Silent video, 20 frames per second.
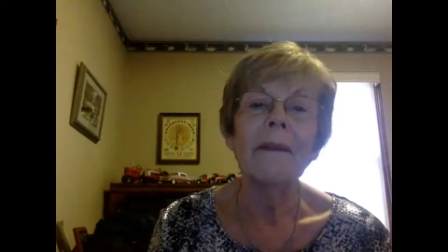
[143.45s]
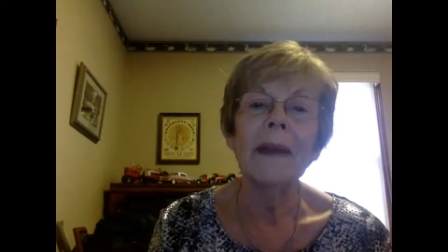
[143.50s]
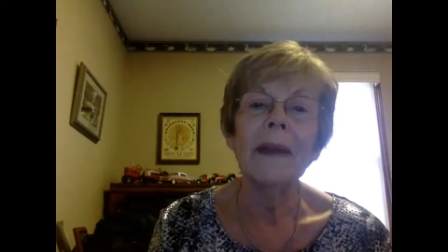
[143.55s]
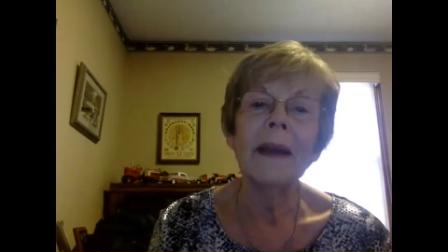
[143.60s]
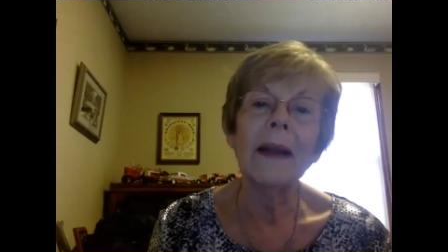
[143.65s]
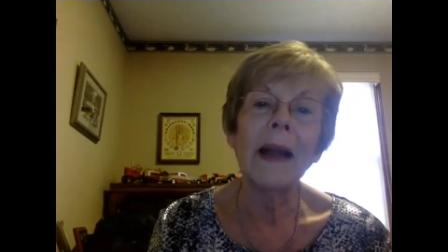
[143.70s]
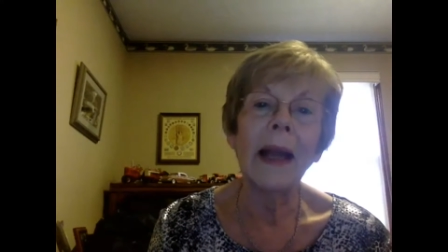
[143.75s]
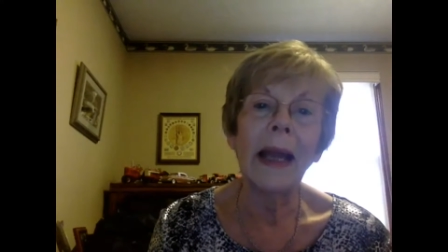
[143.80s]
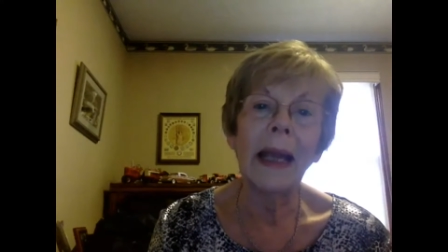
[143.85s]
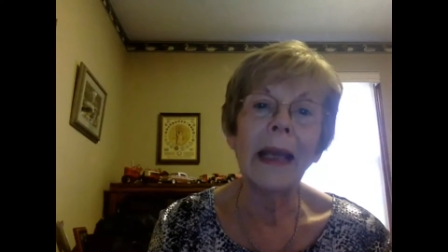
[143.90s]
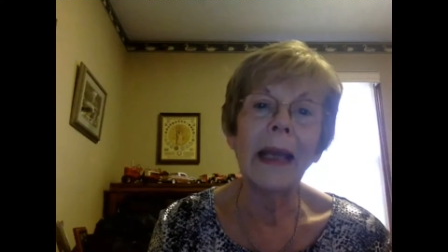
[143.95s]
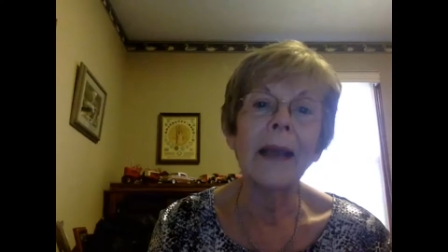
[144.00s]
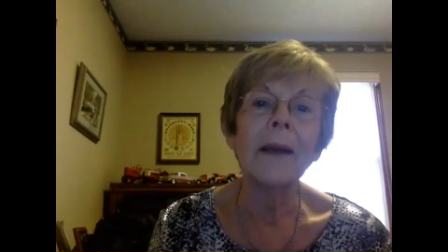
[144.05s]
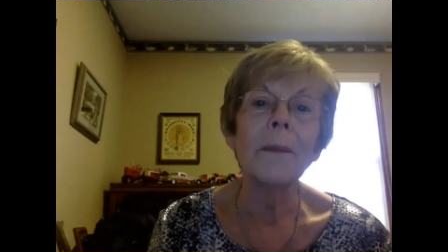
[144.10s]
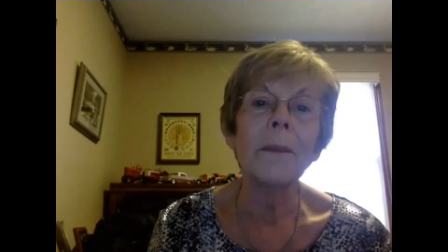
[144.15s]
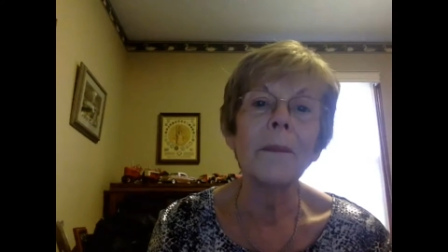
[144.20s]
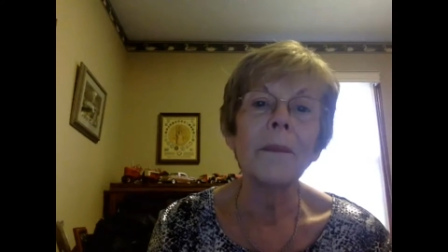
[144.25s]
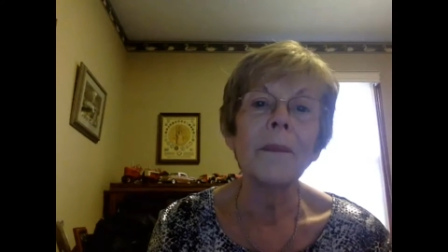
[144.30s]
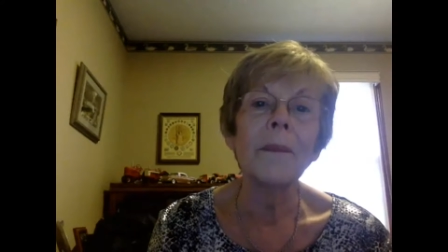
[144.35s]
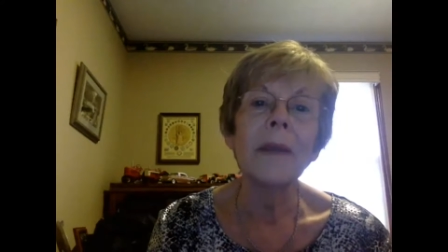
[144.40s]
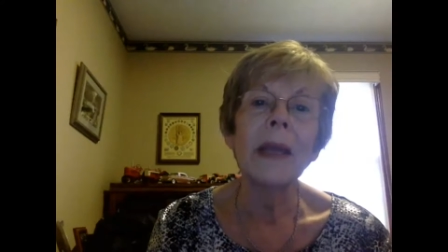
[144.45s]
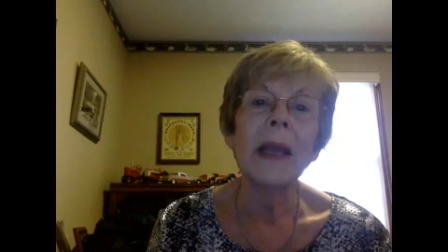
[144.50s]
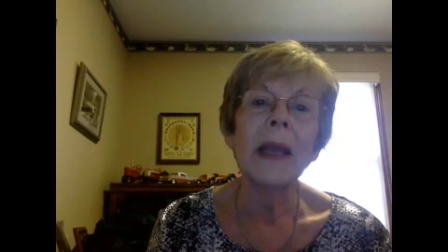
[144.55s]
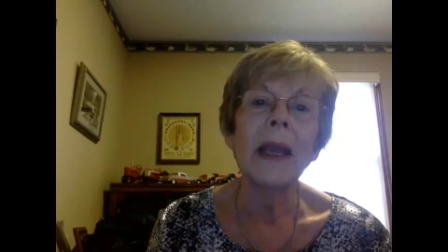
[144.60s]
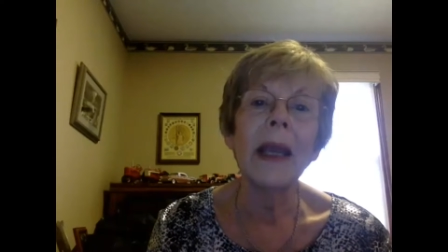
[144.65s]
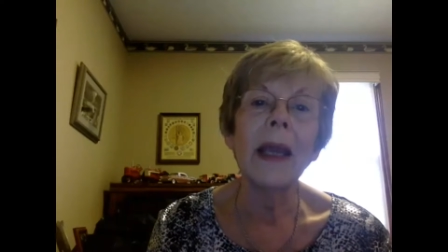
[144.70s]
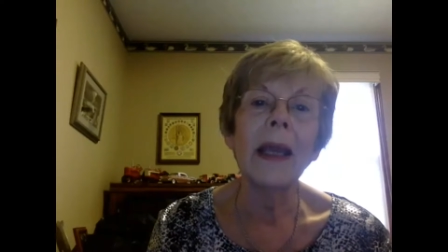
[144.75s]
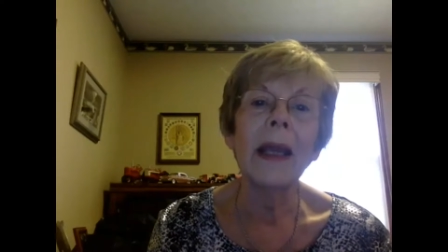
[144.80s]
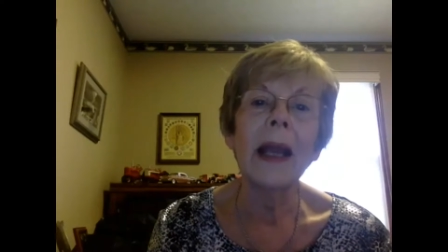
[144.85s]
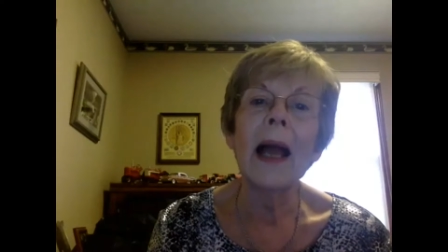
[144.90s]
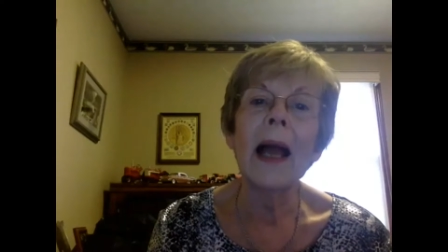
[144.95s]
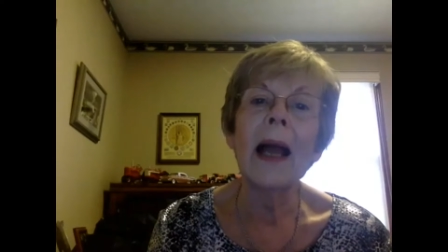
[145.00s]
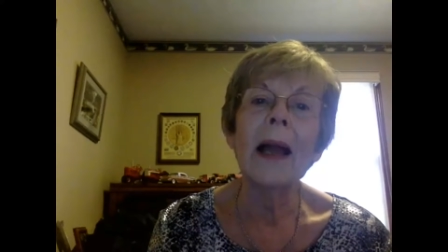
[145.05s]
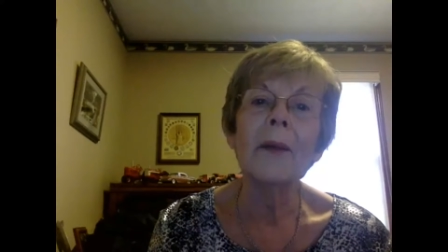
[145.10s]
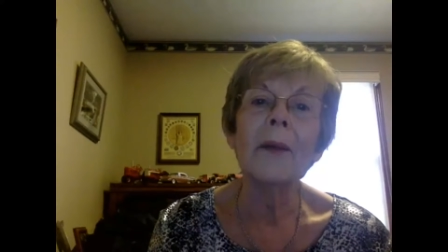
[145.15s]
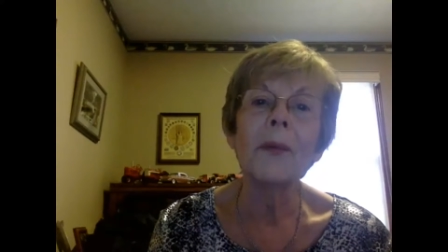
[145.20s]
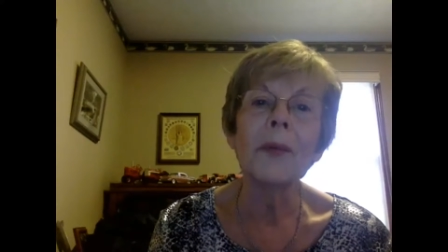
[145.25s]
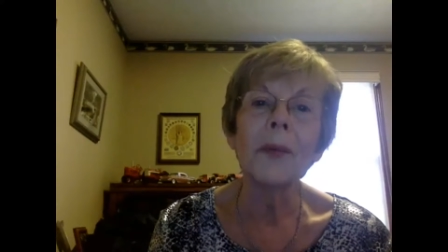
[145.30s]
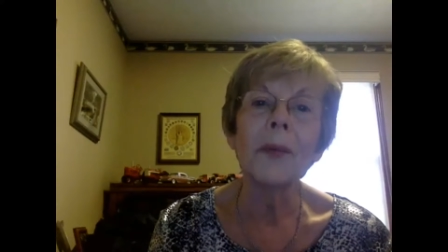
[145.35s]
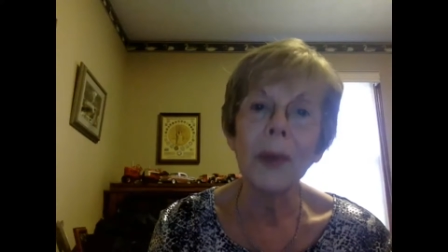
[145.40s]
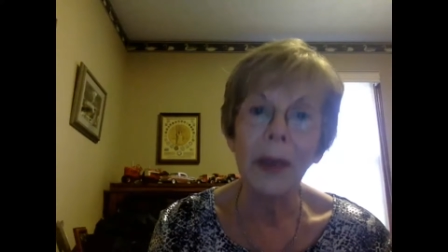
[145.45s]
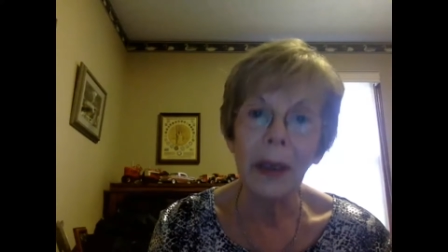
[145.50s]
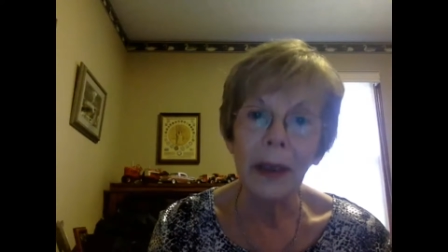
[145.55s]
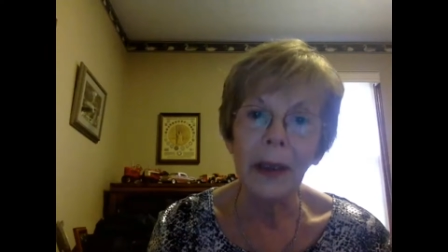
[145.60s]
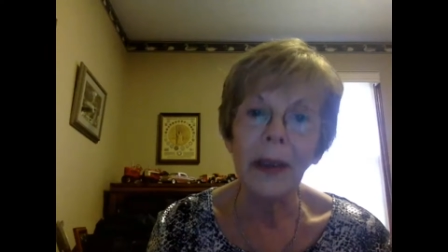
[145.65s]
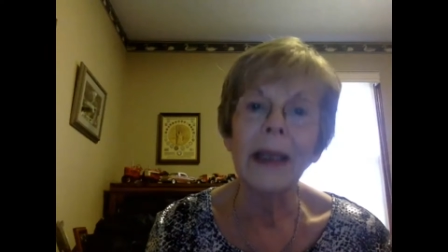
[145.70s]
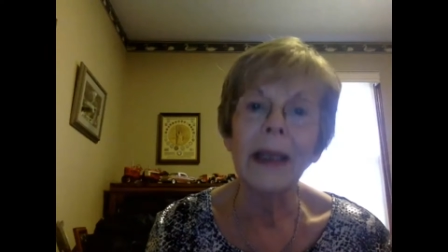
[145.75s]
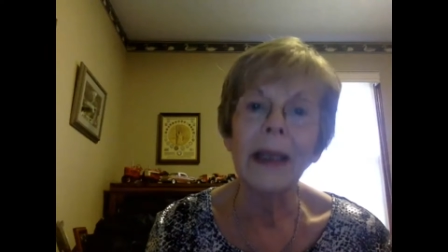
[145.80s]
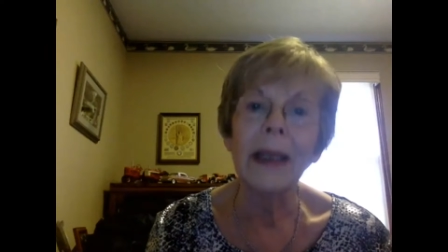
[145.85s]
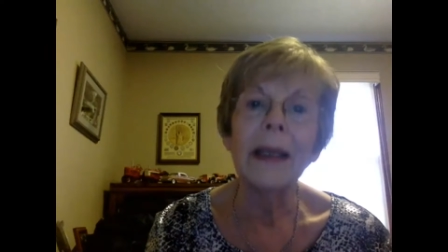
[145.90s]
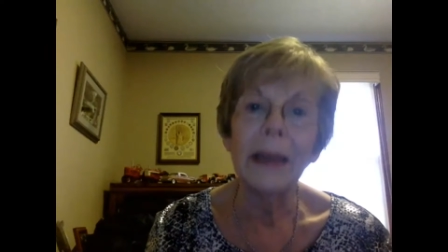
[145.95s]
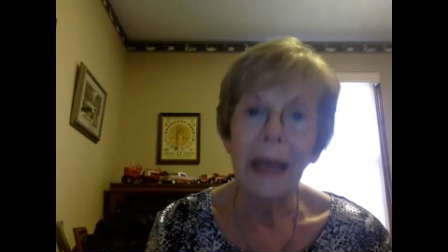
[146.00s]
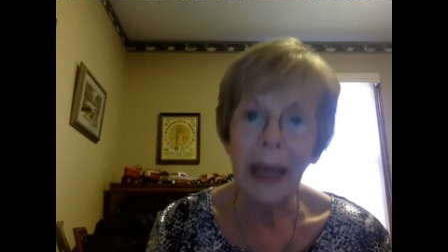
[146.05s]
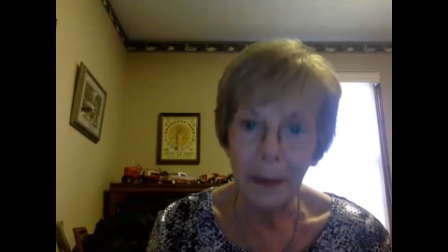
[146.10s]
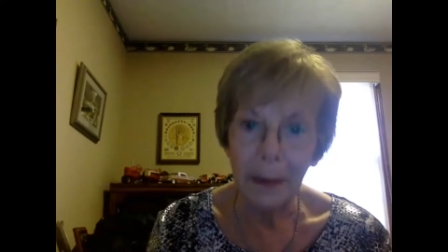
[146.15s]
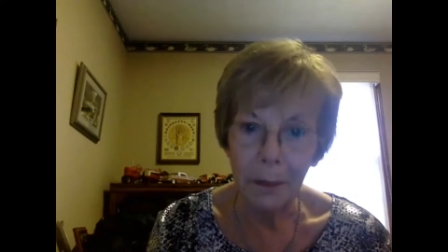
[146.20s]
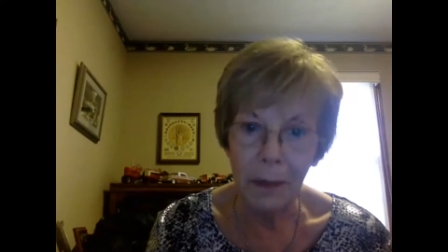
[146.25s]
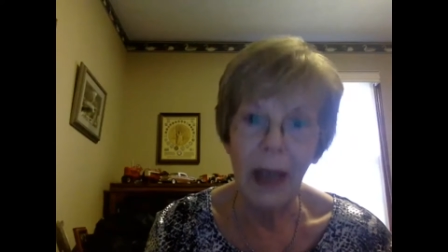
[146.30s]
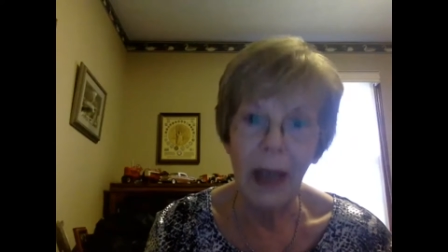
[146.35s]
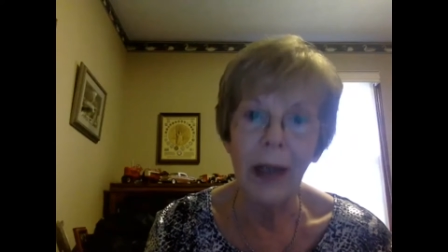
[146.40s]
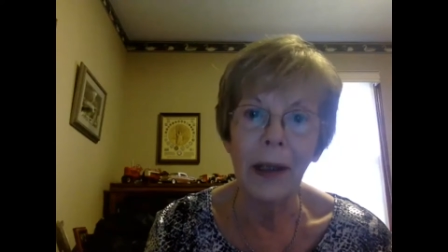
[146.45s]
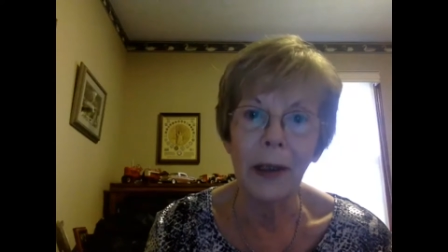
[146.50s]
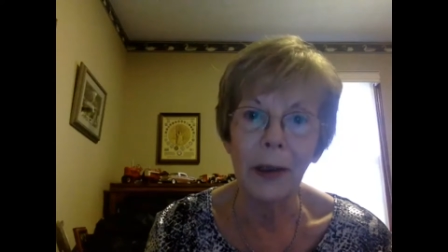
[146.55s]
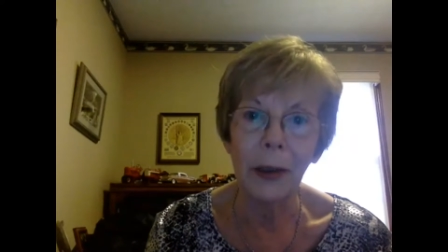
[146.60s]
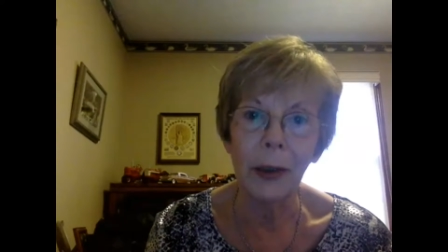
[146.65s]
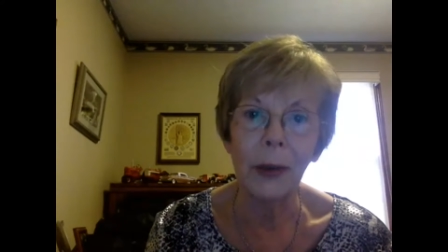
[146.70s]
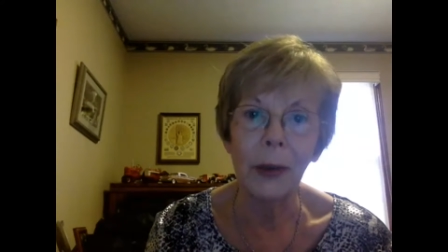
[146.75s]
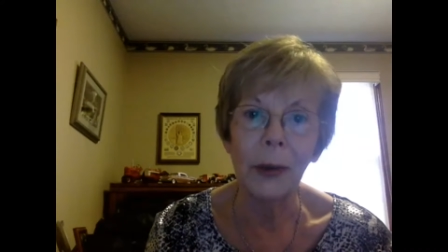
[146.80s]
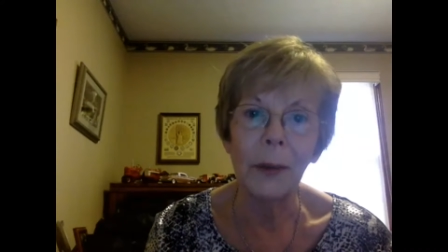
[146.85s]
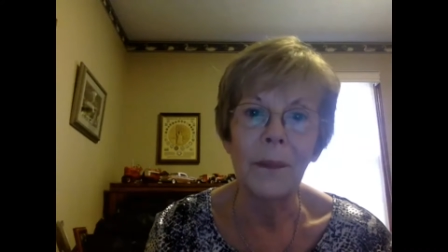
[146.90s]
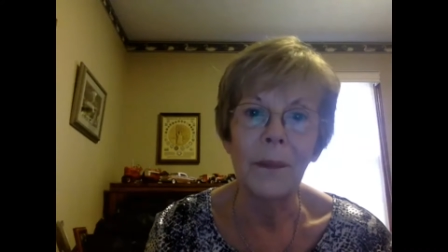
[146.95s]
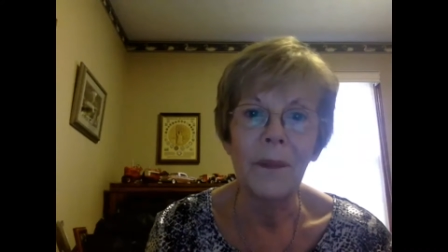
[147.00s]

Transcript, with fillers: than I am, and I really admire you.